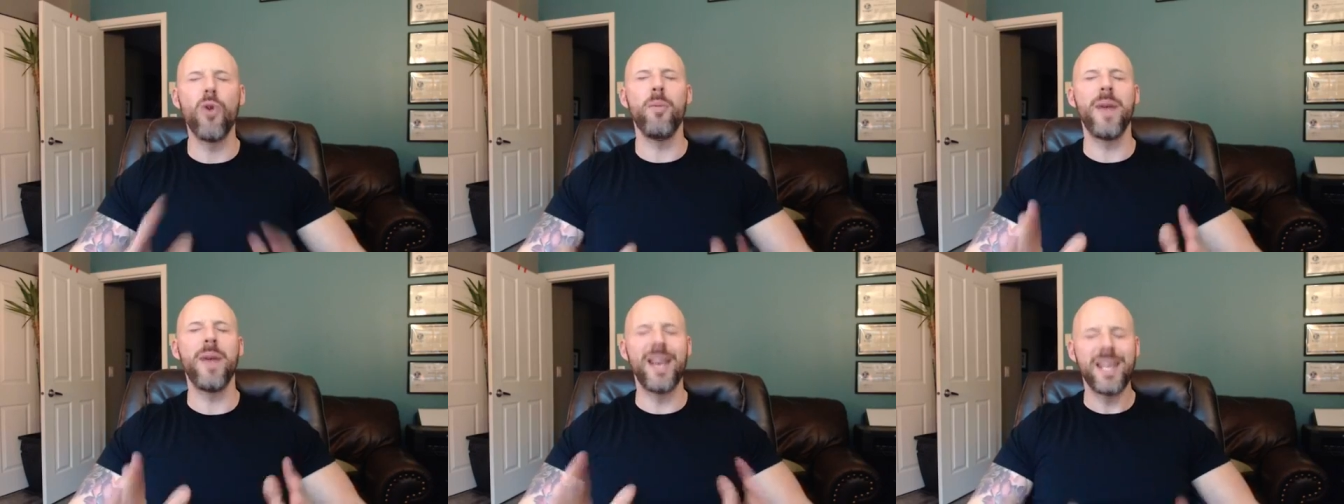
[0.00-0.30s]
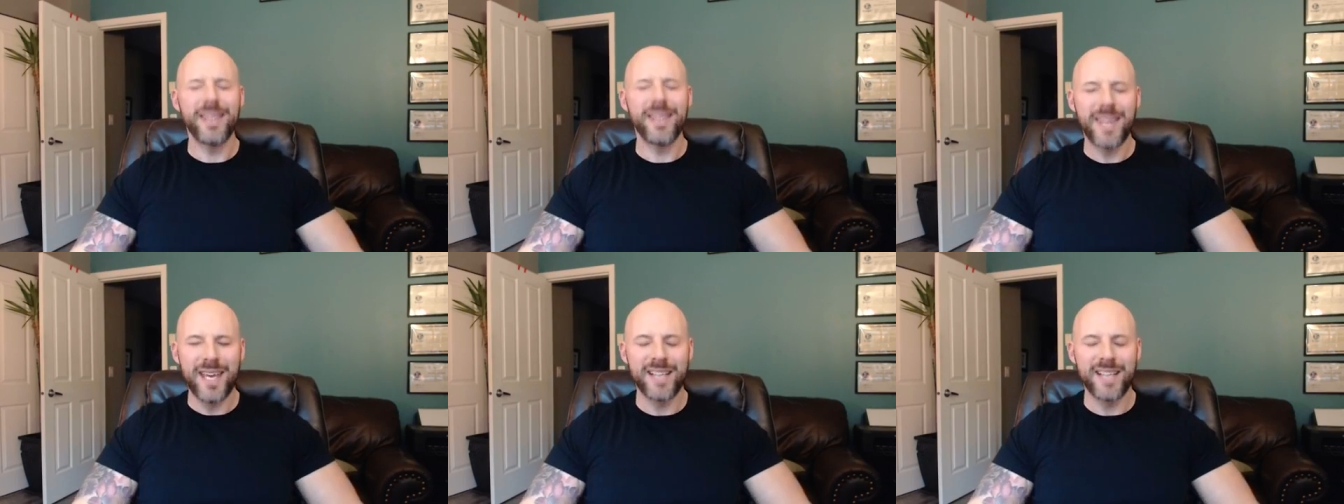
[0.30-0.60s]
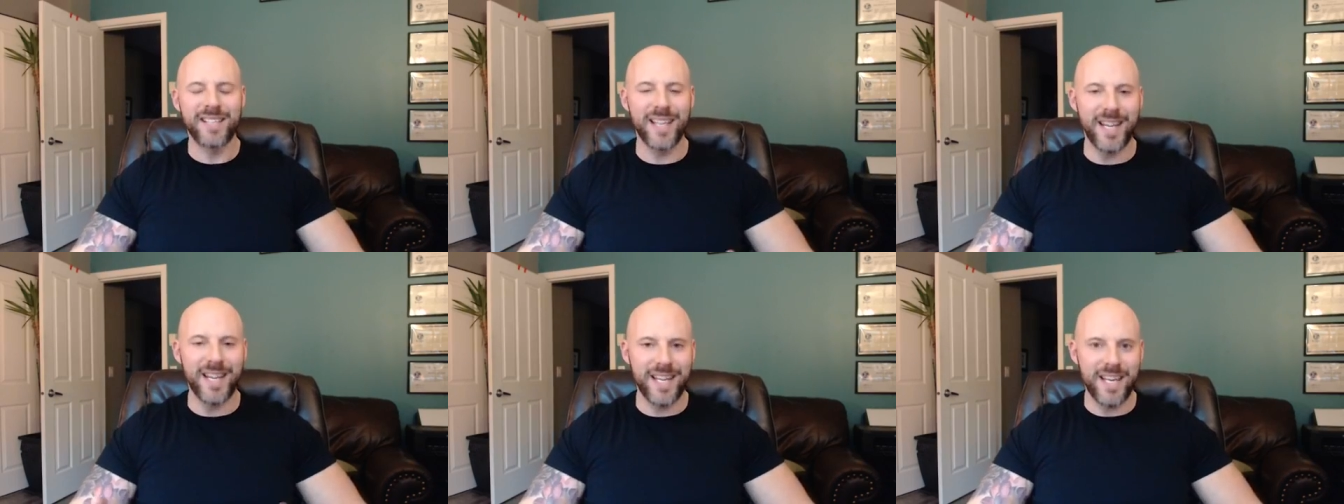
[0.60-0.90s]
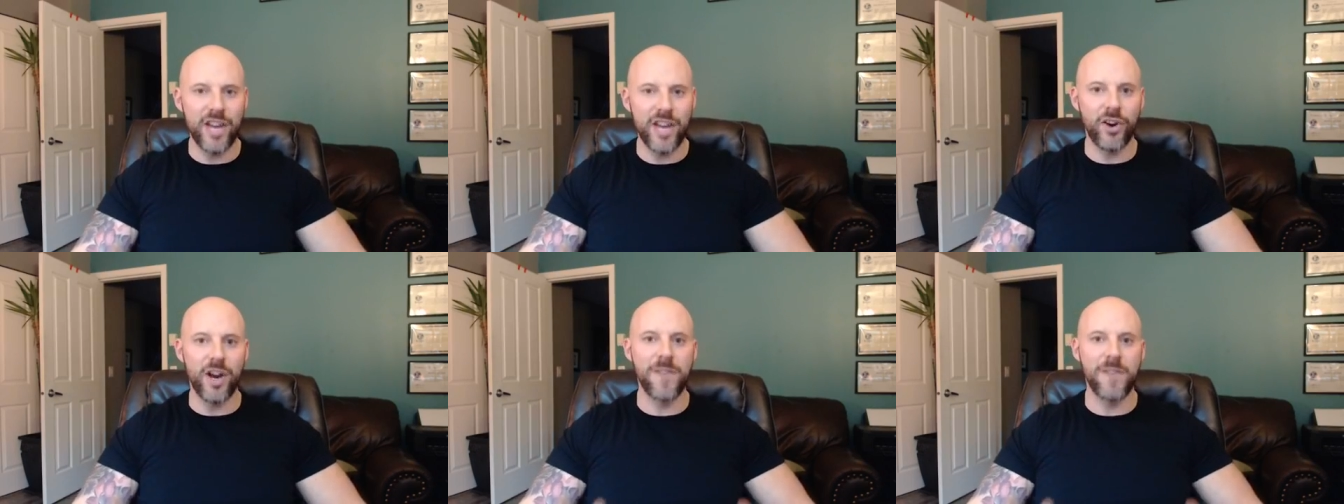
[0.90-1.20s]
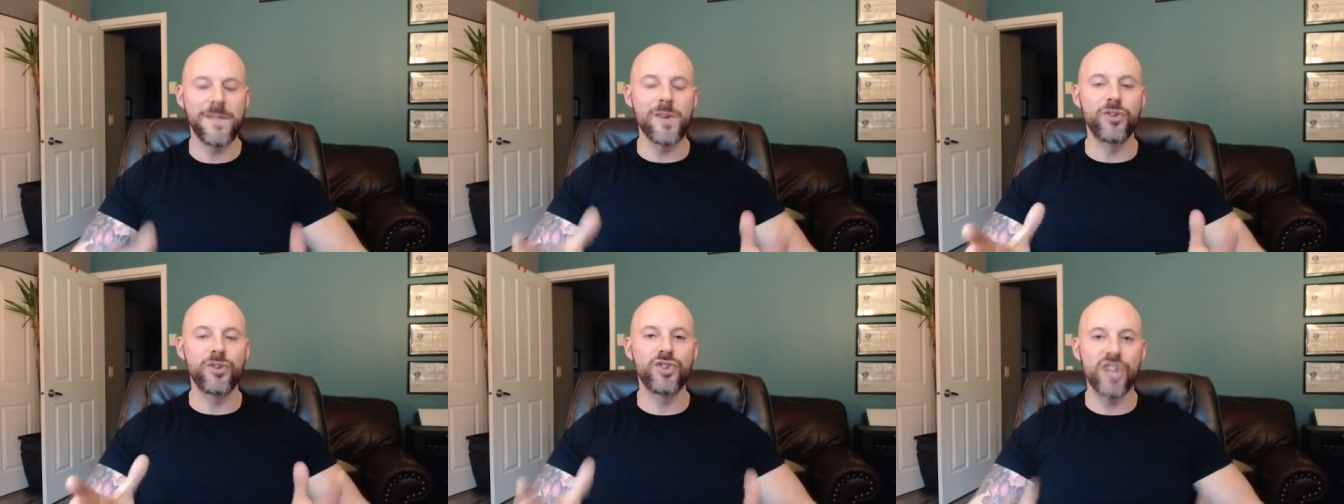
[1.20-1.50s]
many things in a year if
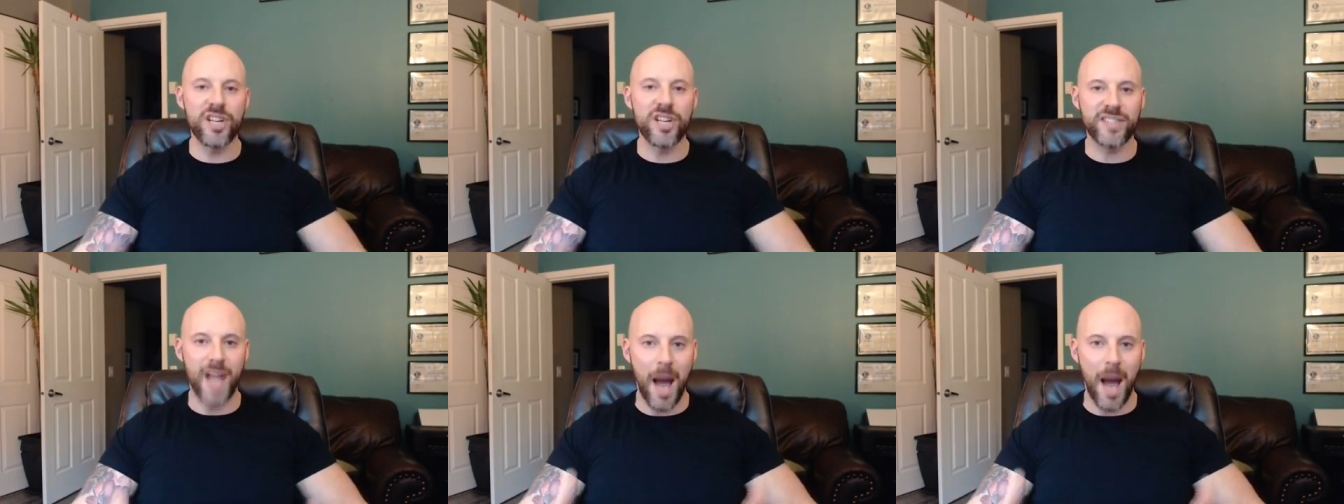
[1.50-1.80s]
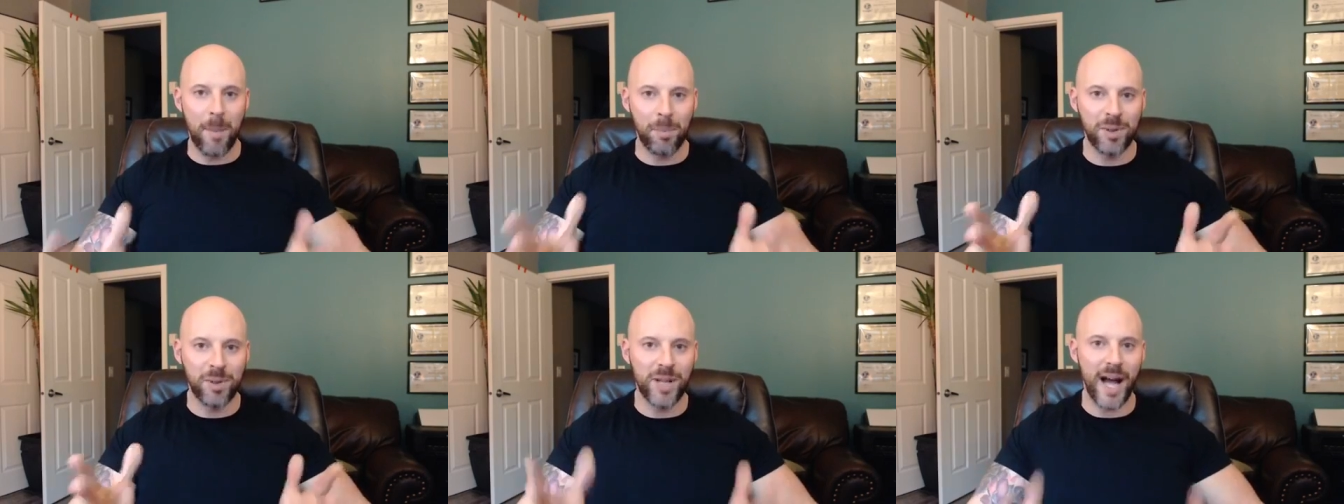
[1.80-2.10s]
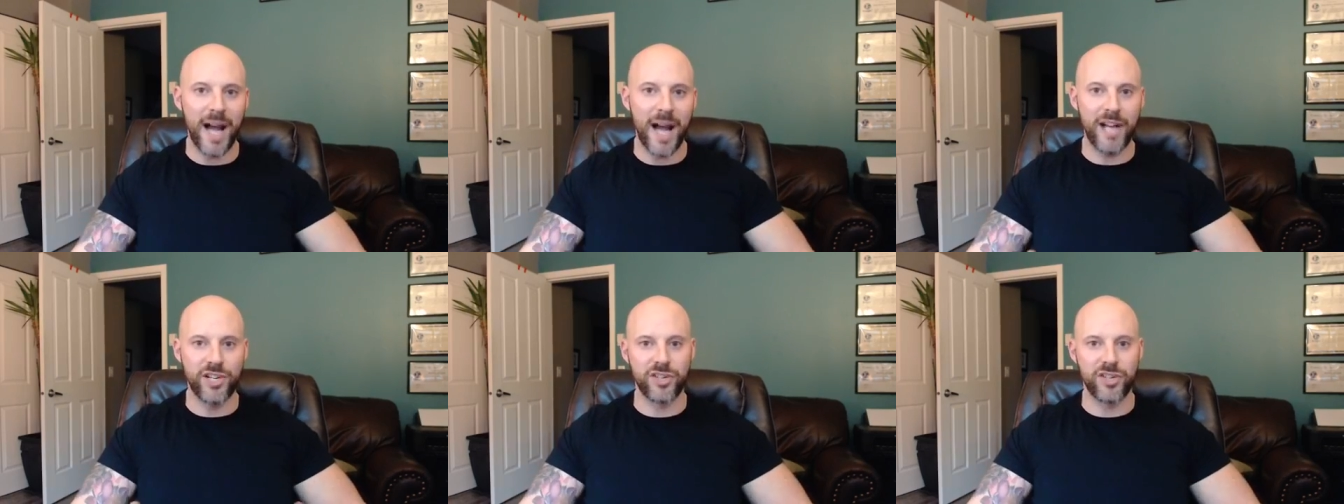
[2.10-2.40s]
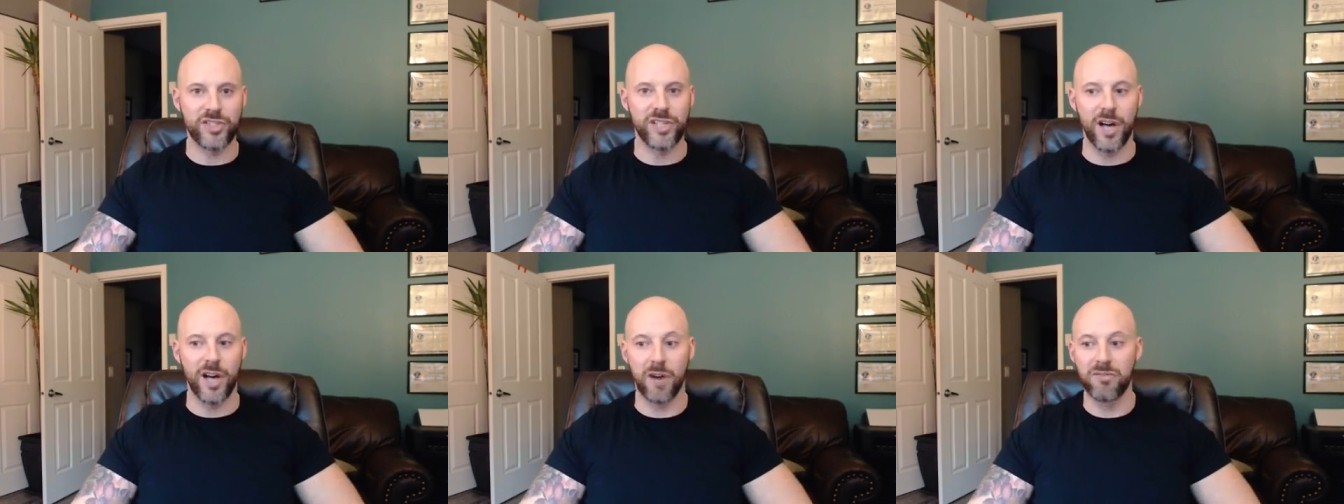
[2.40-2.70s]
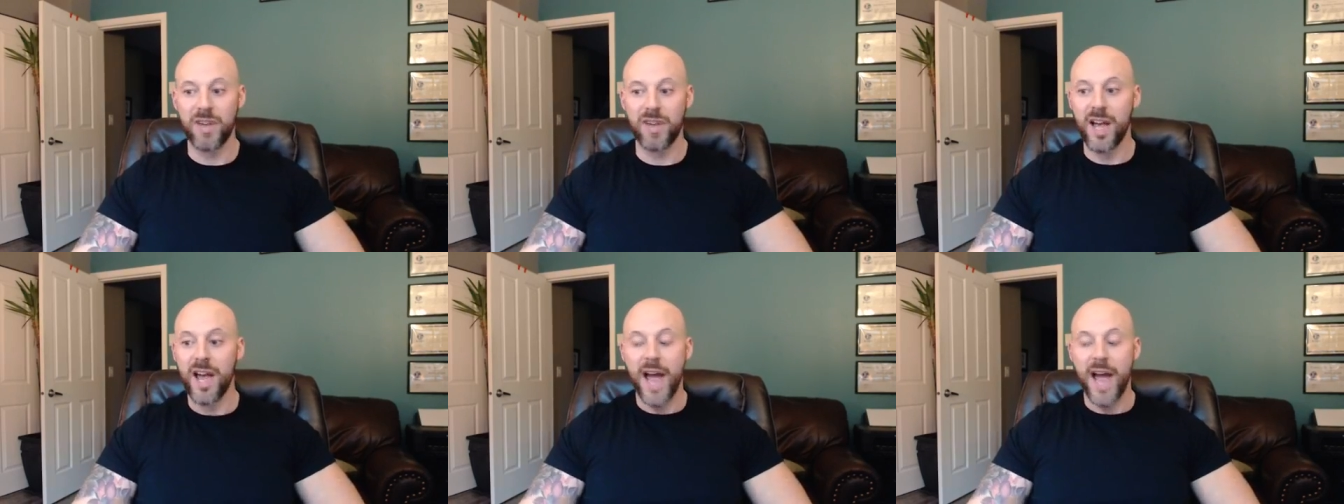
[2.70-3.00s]
you just applied
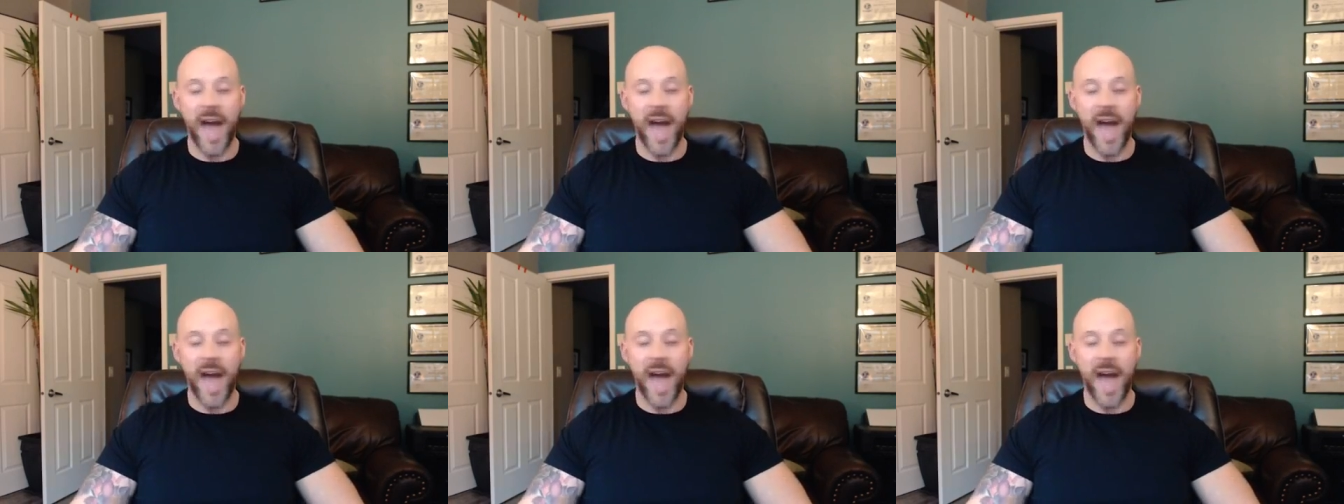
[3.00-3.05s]
yourself.